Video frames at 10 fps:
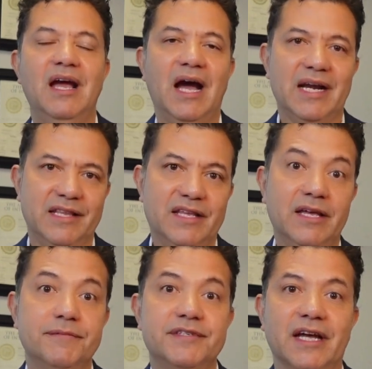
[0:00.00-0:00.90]
And it
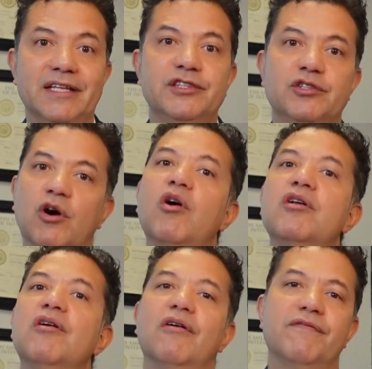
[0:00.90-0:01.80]
gives a
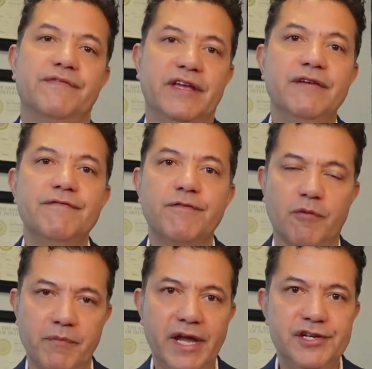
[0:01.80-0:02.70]
ton of
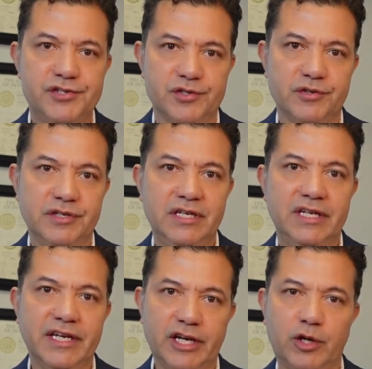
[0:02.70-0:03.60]
information,
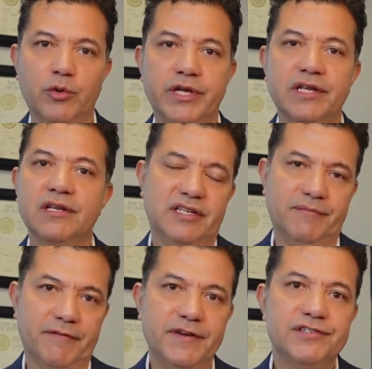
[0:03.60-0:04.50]
including sleep
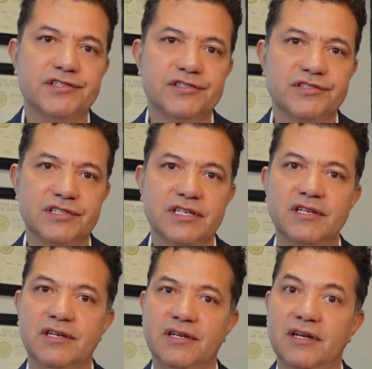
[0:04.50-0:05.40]

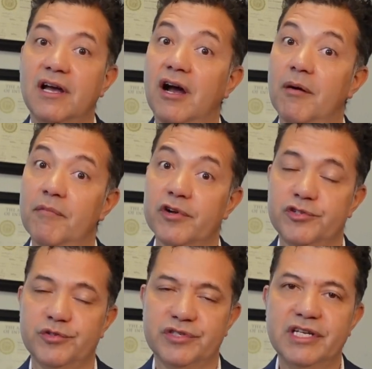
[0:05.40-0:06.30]
efficiency, how much
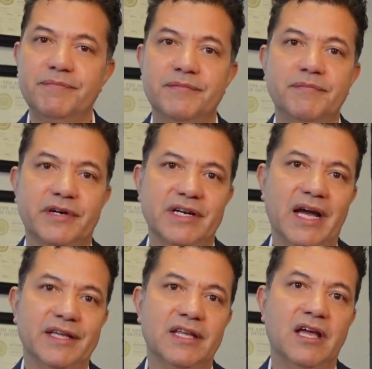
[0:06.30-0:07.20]
you sleep per
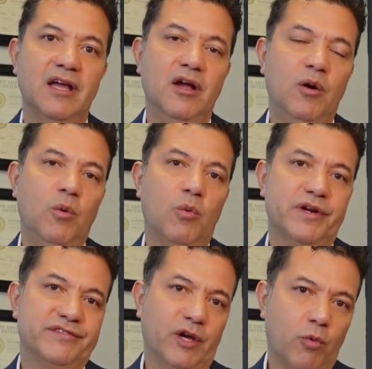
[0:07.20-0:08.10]
night, what
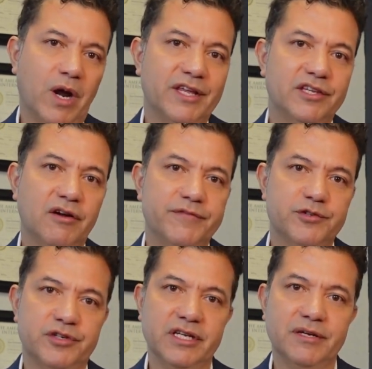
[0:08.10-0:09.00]
is the quality of your
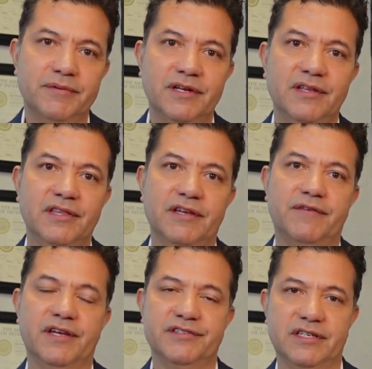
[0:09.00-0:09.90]
sleep,
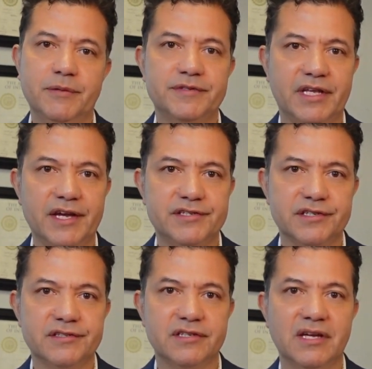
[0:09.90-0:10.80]
different sleep
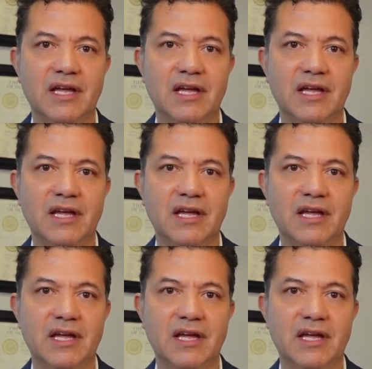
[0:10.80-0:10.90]
stages.